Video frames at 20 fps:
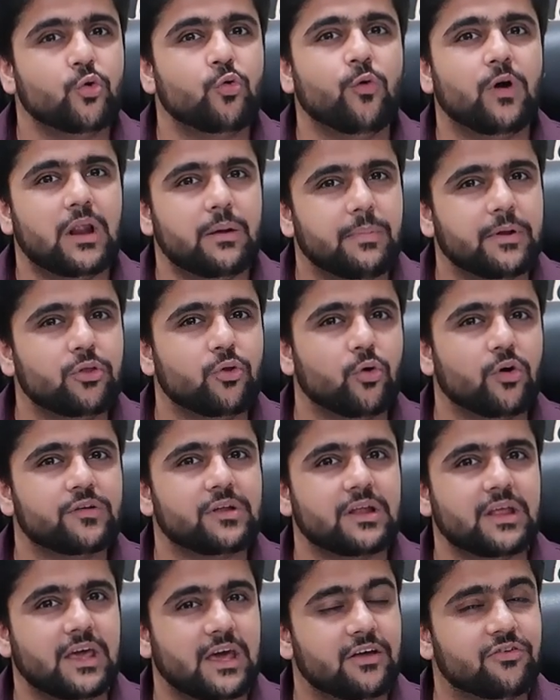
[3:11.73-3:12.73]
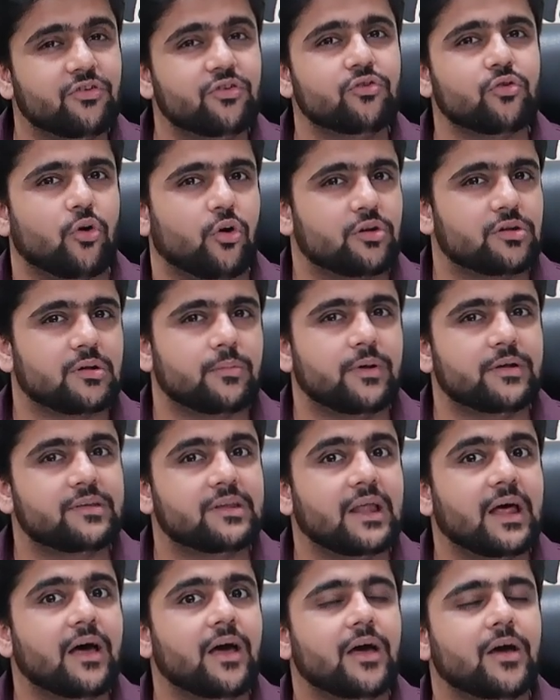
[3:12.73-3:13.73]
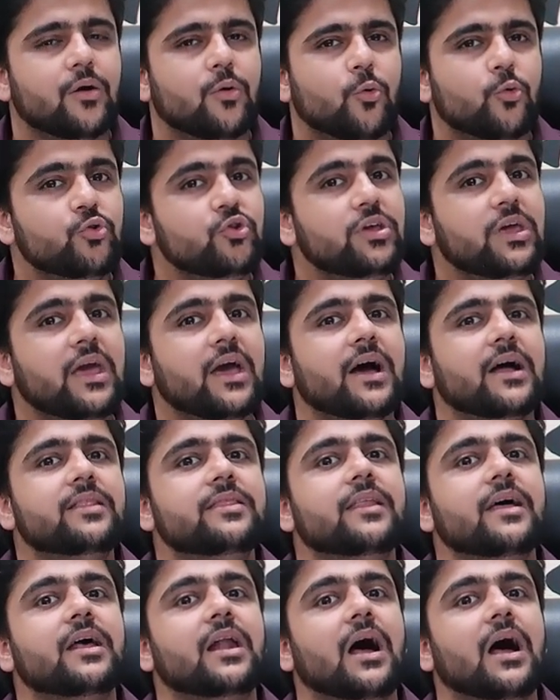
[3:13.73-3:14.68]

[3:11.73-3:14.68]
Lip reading: With level 2 people, you need to understand one more thing.